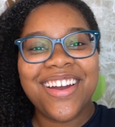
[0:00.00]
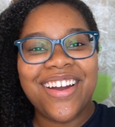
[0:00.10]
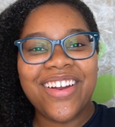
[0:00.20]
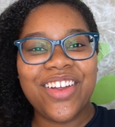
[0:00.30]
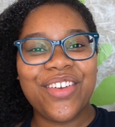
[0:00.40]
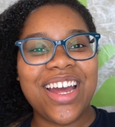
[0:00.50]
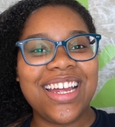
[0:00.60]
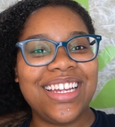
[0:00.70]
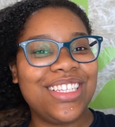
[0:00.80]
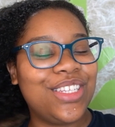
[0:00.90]
Alright you
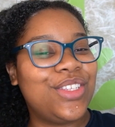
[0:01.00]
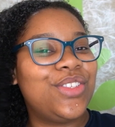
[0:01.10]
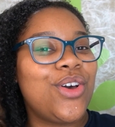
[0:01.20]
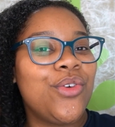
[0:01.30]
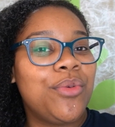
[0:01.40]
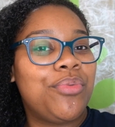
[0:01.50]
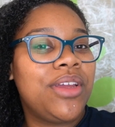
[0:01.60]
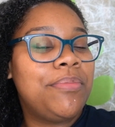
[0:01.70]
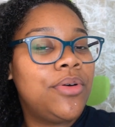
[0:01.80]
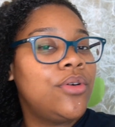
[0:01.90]
guys, so the
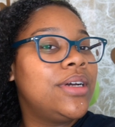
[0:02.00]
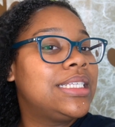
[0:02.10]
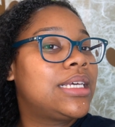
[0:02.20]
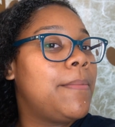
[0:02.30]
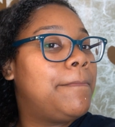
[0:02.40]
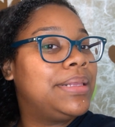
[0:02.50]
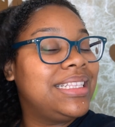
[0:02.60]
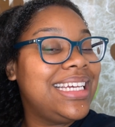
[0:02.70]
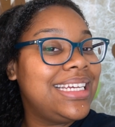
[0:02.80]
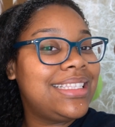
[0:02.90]
pre-poo is
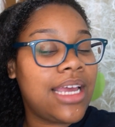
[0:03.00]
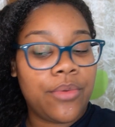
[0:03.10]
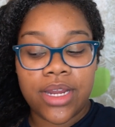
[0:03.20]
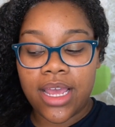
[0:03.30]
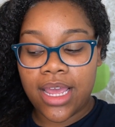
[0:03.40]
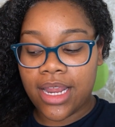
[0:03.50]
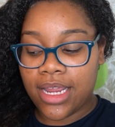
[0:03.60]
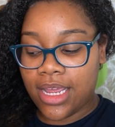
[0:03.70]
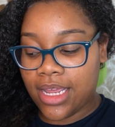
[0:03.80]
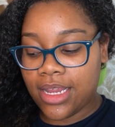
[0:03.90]
complete. I went ahead
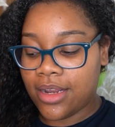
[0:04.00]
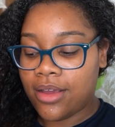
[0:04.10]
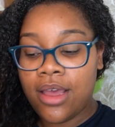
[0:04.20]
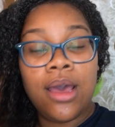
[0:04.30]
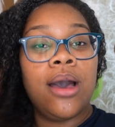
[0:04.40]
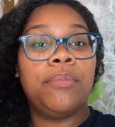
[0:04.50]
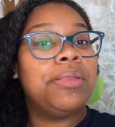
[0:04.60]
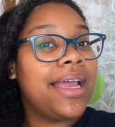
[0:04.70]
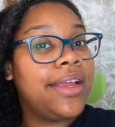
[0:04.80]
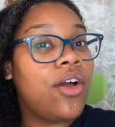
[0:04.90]
and
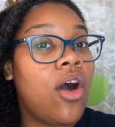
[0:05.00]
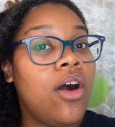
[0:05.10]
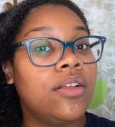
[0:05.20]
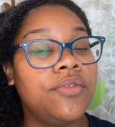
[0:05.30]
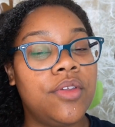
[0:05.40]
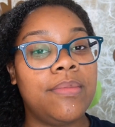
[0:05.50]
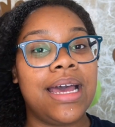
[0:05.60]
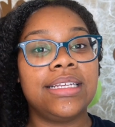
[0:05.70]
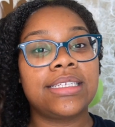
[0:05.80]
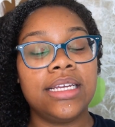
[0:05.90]
applied all of the
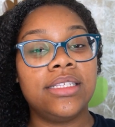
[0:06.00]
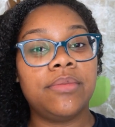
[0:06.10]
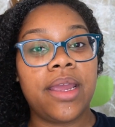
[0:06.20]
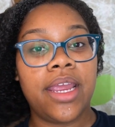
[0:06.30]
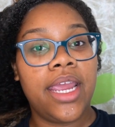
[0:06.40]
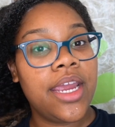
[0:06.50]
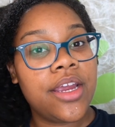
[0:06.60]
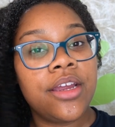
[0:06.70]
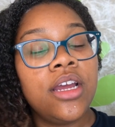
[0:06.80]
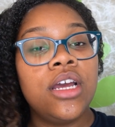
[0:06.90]
mask into my
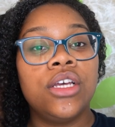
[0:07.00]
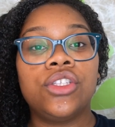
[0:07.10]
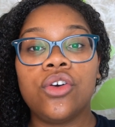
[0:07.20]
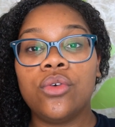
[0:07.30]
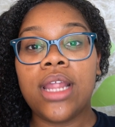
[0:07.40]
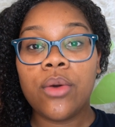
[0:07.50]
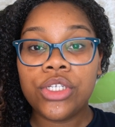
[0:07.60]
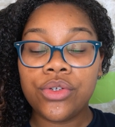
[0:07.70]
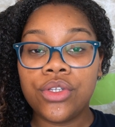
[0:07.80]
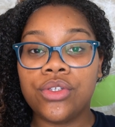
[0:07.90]
hair. So now
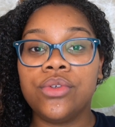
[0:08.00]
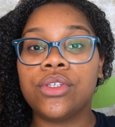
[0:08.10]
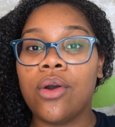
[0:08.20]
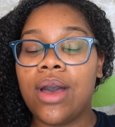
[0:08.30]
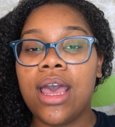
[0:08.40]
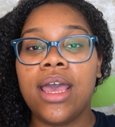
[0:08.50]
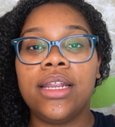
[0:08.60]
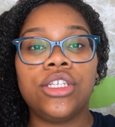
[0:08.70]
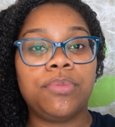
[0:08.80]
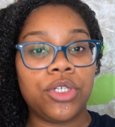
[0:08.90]
what you can do is go ahead
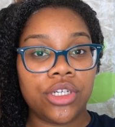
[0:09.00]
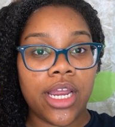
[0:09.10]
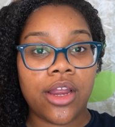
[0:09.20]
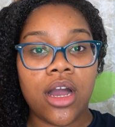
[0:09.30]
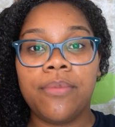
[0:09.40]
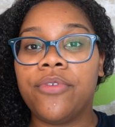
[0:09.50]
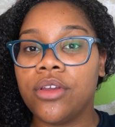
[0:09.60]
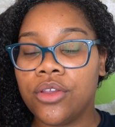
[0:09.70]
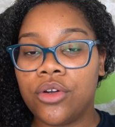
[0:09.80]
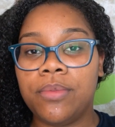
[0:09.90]
and just put your hair up for
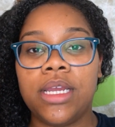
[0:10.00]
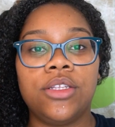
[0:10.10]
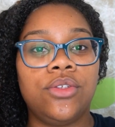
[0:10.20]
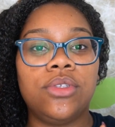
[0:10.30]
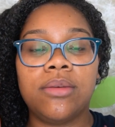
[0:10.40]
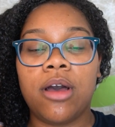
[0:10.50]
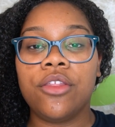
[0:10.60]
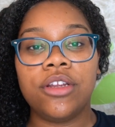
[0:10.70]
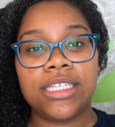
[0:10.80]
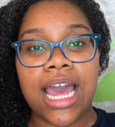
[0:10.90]
a little bit and do some
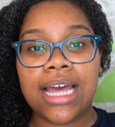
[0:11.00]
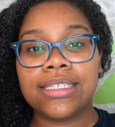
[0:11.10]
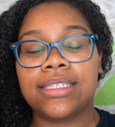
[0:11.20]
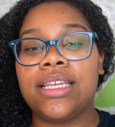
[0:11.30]
other tasks.